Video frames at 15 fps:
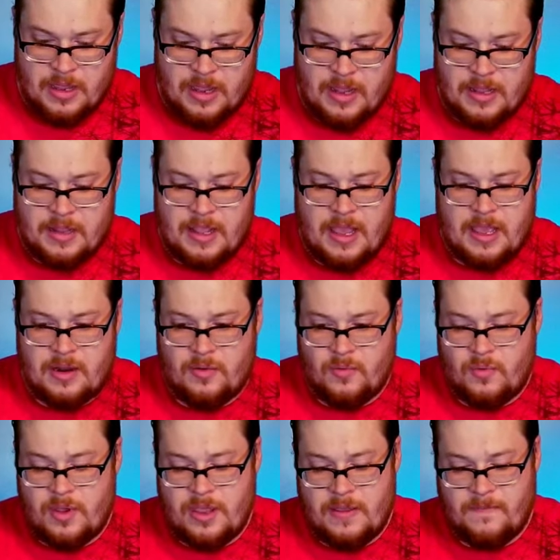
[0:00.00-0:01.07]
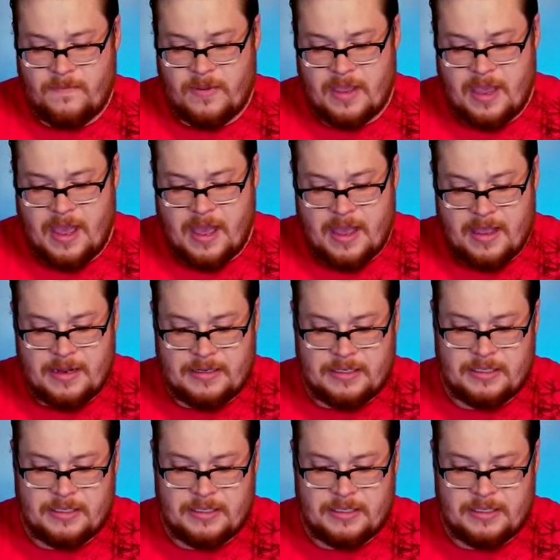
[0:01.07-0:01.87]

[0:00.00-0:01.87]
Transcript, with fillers: And then we've got